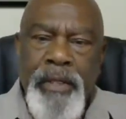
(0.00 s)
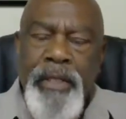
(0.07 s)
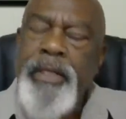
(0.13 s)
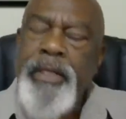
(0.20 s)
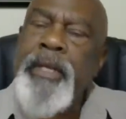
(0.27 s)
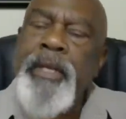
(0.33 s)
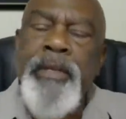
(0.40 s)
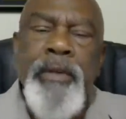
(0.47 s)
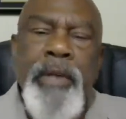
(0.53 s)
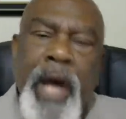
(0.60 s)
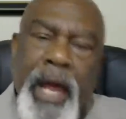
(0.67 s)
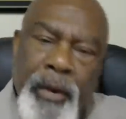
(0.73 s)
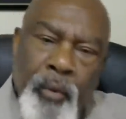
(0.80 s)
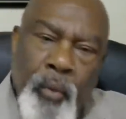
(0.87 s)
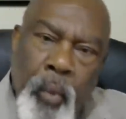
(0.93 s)
And then you
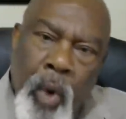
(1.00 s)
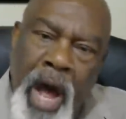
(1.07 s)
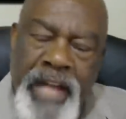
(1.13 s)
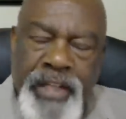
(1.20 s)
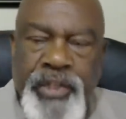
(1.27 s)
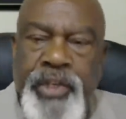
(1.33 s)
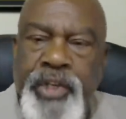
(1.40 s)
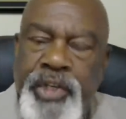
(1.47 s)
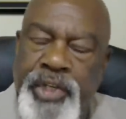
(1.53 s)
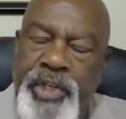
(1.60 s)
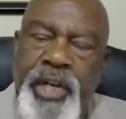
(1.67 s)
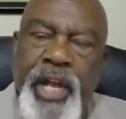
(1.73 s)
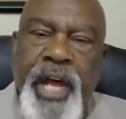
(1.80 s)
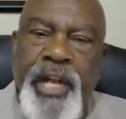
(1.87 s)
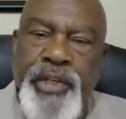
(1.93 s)
got to watch the
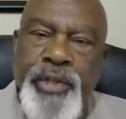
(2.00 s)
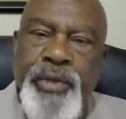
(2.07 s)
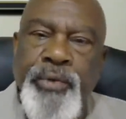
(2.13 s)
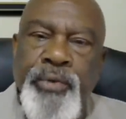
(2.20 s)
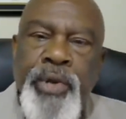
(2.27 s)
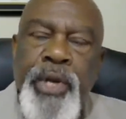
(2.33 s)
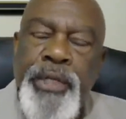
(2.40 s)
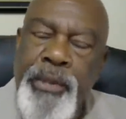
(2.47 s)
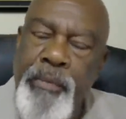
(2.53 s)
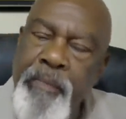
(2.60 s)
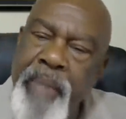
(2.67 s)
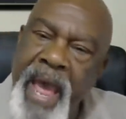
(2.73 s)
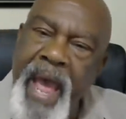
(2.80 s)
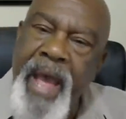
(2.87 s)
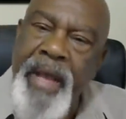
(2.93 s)
shit I do to
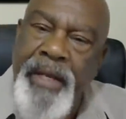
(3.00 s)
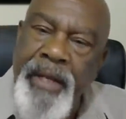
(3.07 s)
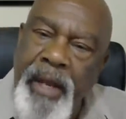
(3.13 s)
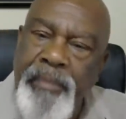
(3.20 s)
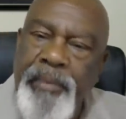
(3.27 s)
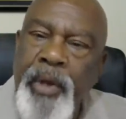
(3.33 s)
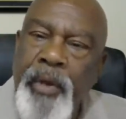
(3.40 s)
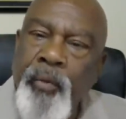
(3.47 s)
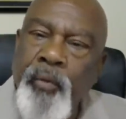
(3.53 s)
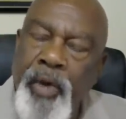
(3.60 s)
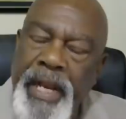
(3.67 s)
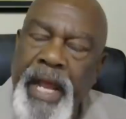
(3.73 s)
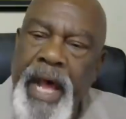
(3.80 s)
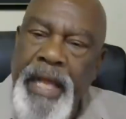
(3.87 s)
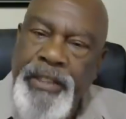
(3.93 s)
back up
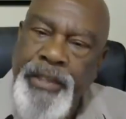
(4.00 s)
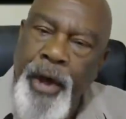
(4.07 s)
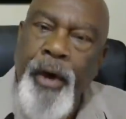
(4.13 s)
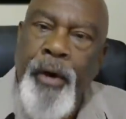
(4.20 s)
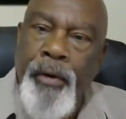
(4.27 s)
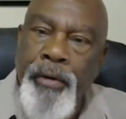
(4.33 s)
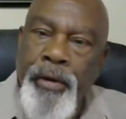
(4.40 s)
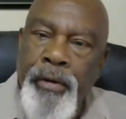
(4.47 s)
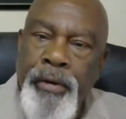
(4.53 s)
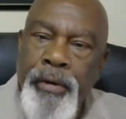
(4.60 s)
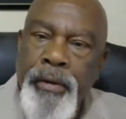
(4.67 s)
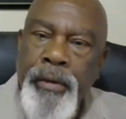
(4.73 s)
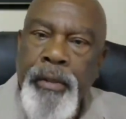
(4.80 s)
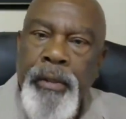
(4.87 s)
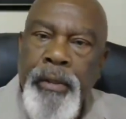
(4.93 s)
what I talk.
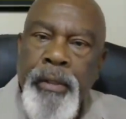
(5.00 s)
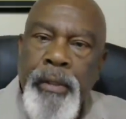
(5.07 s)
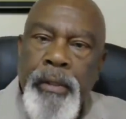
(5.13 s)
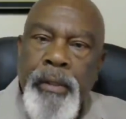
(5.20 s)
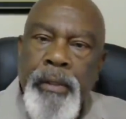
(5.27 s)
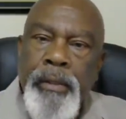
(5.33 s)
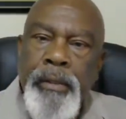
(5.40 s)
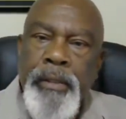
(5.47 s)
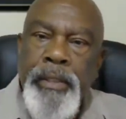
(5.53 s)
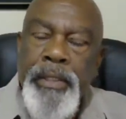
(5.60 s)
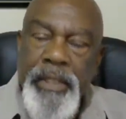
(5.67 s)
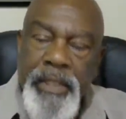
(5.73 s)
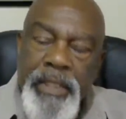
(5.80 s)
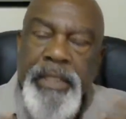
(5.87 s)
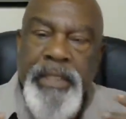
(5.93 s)

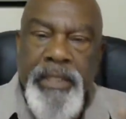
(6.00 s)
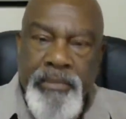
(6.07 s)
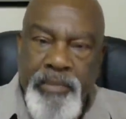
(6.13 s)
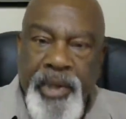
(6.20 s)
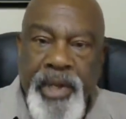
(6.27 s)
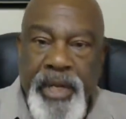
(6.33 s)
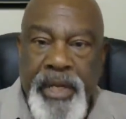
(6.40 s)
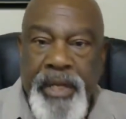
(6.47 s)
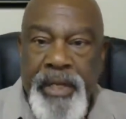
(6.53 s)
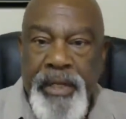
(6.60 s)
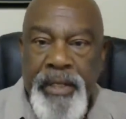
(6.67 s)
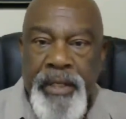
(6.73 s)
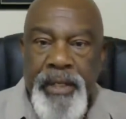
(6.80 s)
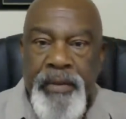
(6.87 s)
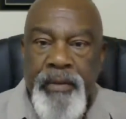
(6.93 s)
This is Bud.
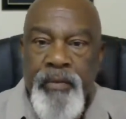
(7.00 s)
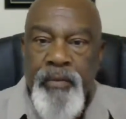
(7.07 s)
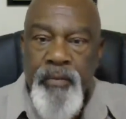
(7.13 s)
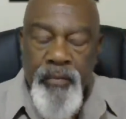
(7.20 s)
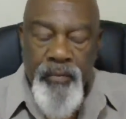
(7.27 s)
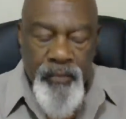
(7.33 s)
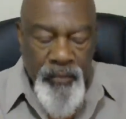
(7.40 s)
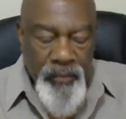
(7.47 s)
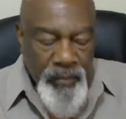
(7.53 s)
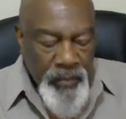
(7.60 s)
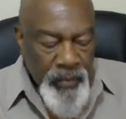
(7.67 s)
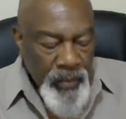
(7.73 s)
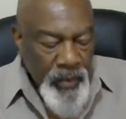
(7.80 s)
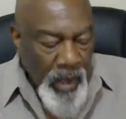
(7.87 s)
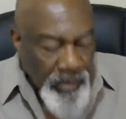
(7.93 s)

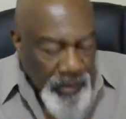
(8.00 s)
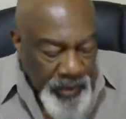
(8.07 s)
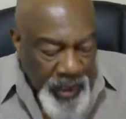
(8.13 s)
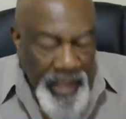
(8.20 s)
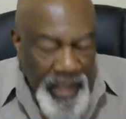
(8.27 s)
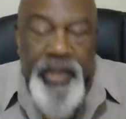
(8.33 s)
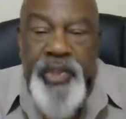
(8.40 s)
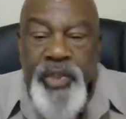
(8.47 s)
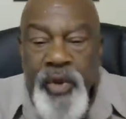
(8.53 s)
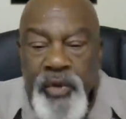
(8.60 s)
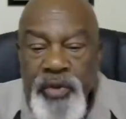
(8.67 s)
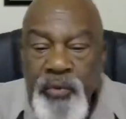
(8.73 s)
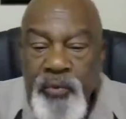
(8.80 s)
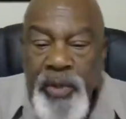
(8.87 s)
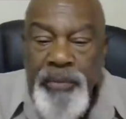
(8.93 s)
I'm trying to show
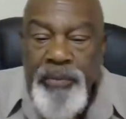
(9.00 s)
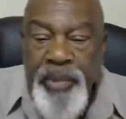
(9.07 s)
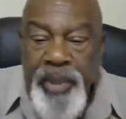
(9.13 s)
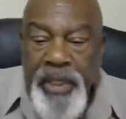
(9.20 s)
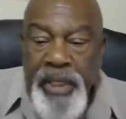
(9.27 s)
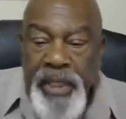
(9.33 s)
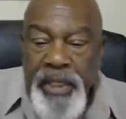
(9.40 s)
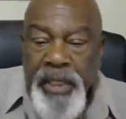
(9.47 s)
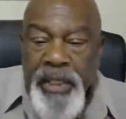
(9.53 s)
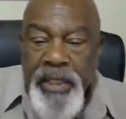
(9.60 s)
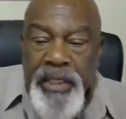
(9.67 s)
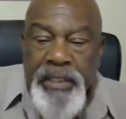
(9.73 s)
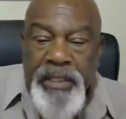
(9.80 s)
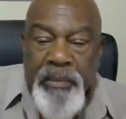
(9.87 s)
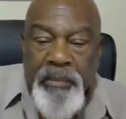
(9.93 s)
you what Bud
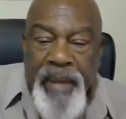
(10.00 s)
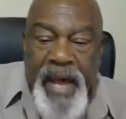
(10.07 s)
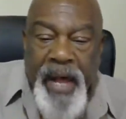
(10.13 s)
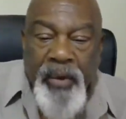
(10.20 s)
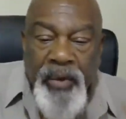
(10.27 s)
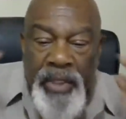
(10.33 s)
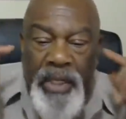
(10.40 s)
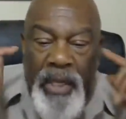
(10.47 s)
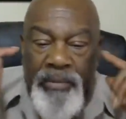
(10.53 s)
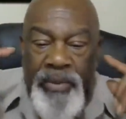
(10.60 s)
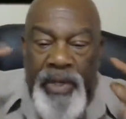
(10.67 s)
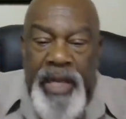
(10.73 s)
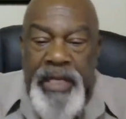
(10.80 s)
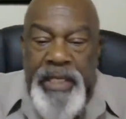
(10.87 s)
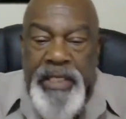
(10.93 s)
is about. I'm
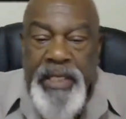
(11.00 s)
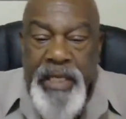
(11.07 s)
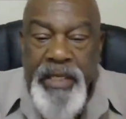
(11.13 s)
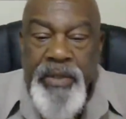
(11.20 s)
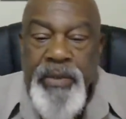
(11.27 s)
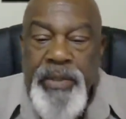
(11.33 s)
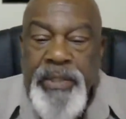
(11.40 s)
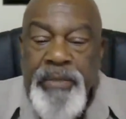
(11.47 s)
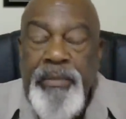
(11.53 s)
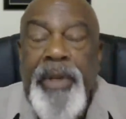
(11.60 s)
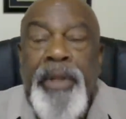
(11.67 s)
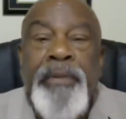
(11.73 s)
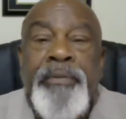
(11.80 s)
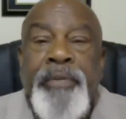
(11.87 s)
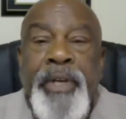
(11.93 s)
trying to give you some
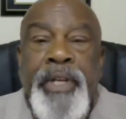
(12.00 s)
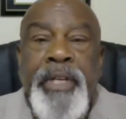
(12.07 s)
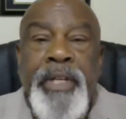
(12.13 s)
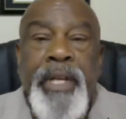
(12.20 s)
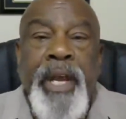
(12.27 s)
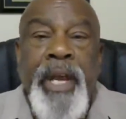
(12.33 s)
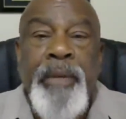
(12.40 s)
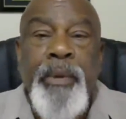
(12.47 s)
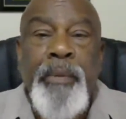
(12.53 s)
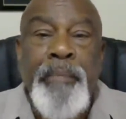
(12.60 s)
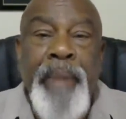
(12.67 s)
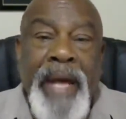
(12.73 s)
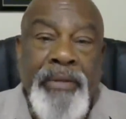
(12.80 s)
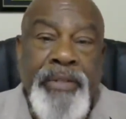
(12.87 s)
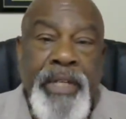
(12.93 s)
motherfucking game
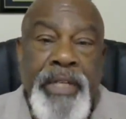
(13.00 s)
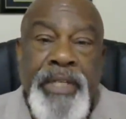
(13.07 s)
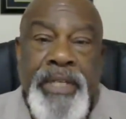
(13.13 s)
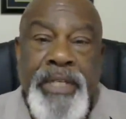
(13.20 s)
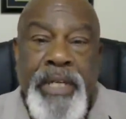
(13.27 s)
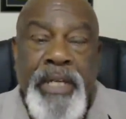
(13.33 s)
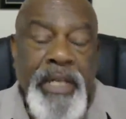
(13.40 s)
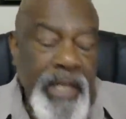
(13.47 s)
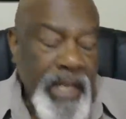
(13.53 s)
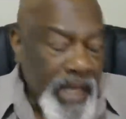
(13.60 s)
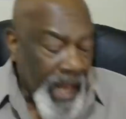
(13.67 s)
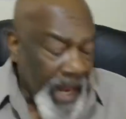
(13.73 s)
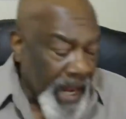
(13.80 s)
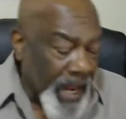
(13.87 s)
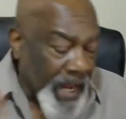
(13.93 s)
about this shit.
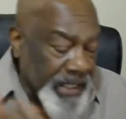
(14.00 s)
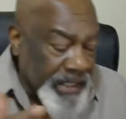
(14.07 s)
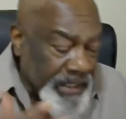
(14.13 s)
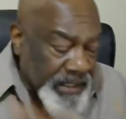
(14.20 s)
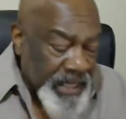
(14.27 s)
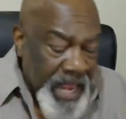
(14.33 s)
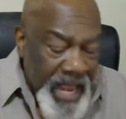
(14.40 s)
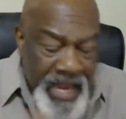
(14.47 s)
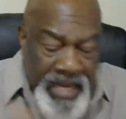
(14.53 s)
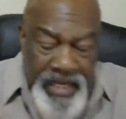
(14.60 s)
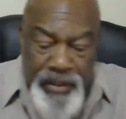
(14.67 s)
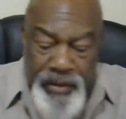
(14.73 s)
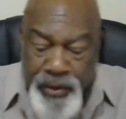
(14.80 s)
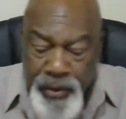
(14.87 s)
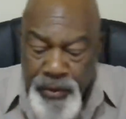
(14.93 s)
I say
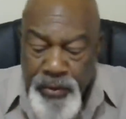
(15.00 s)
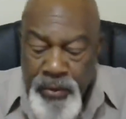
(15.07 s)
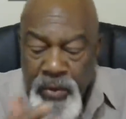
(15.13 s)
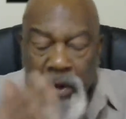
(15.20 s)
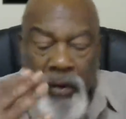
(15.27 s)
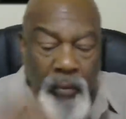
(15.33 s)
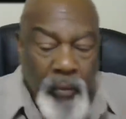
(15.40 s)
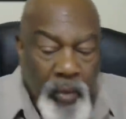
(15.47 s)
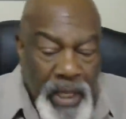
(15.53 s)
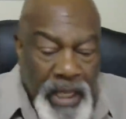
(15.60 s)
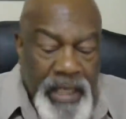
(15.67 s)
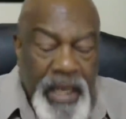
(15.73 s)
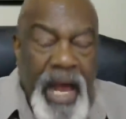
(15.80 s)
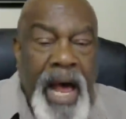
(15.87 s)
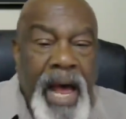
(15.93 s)
and do
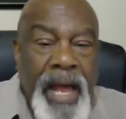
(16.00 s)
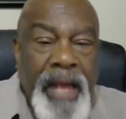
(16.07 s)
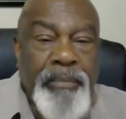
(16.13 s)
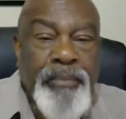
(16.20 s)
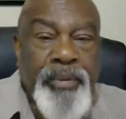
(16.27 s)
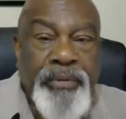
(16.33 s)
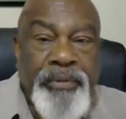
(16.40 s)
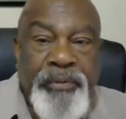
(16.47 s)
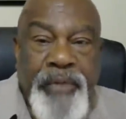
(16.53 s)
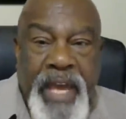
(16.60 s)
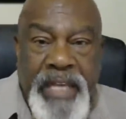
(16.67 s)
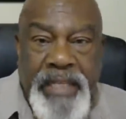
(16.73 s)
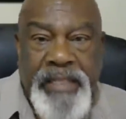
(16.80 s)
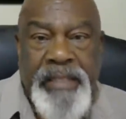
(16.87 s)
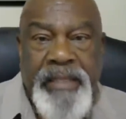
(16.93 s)
what I
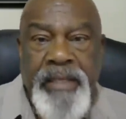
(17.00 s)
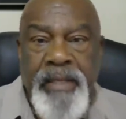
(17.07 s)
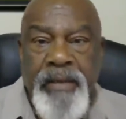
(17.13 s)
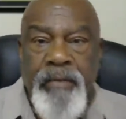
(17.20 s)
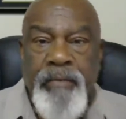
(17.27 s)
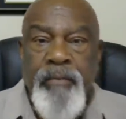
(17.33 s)
profess.